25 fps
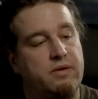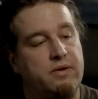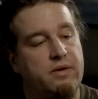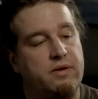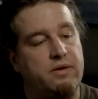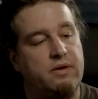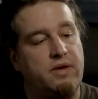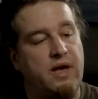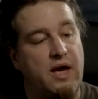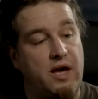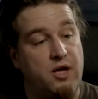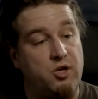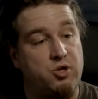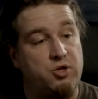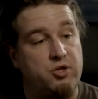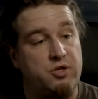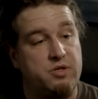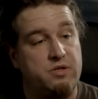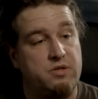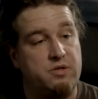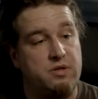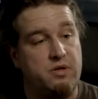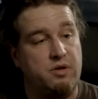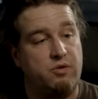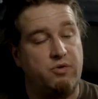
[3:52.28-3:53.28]
The cage
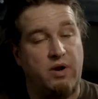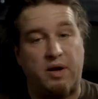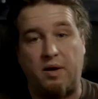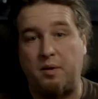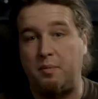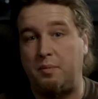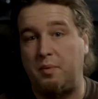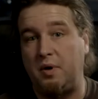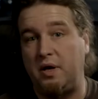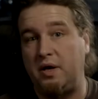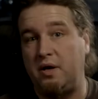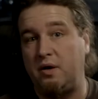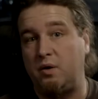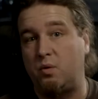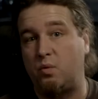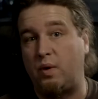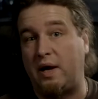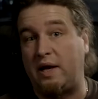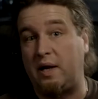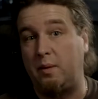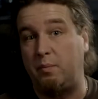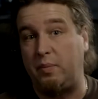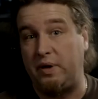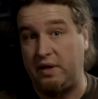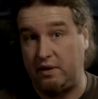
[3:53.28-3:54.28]
is incredibly
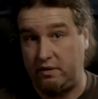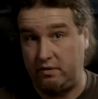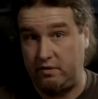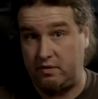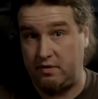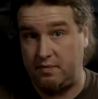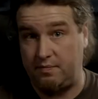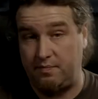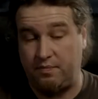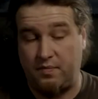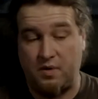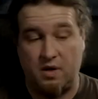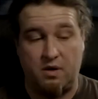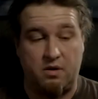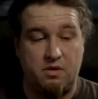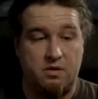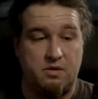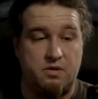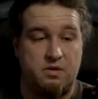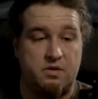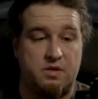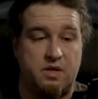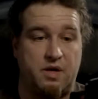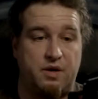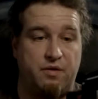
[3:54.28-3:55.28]
well built.
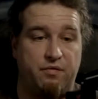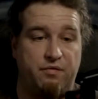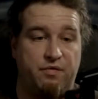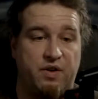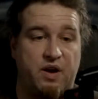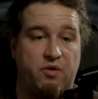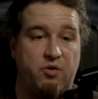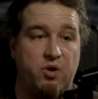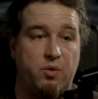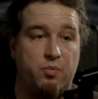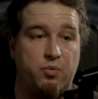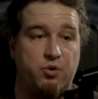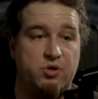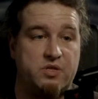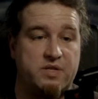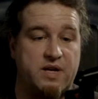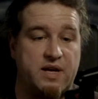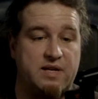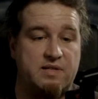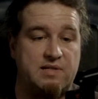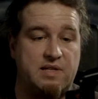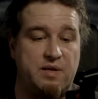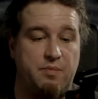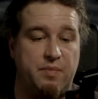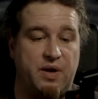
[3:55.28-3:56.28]
It's very
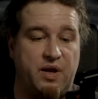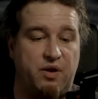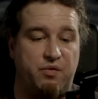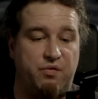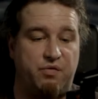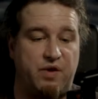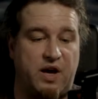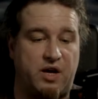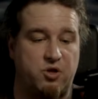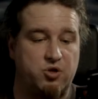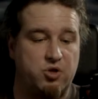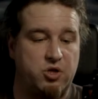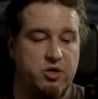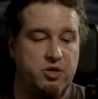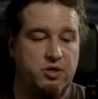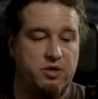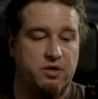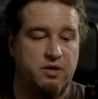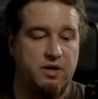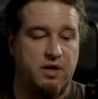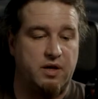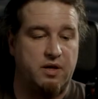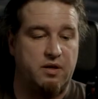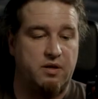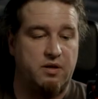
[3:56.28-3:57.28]
precisely manufactured
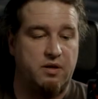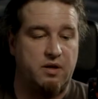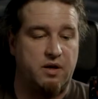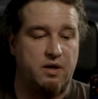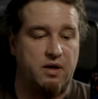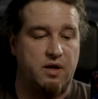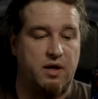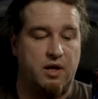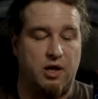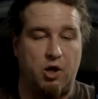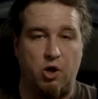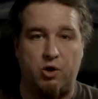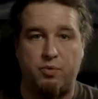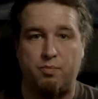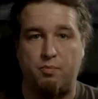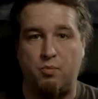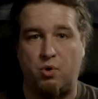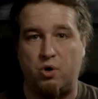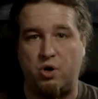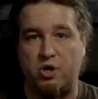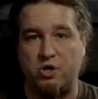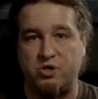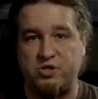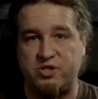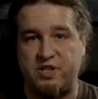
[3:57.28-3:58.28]
and a lot
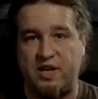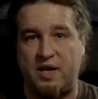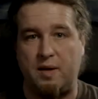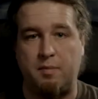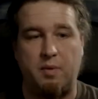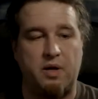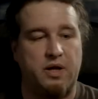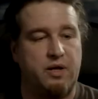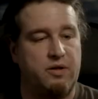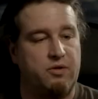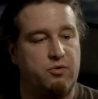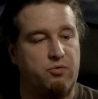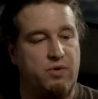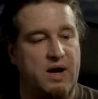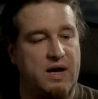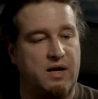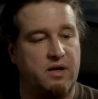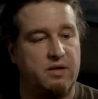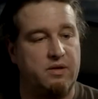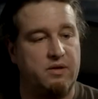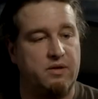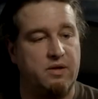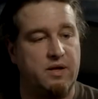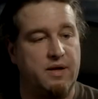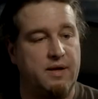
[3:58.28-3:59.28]
more stable and
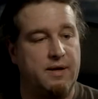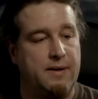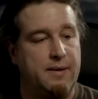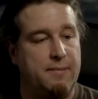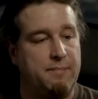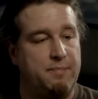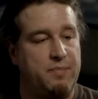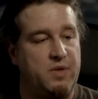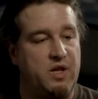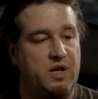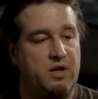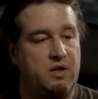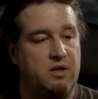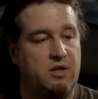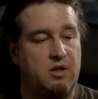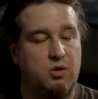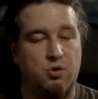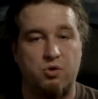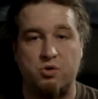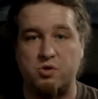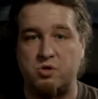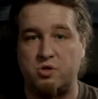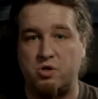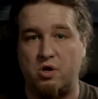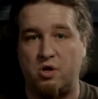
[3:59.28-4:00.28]
rugged than it
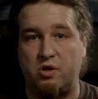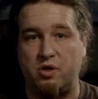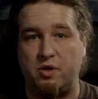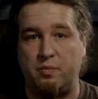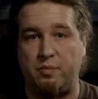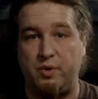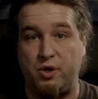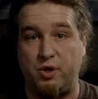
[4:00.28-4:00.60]
looks on the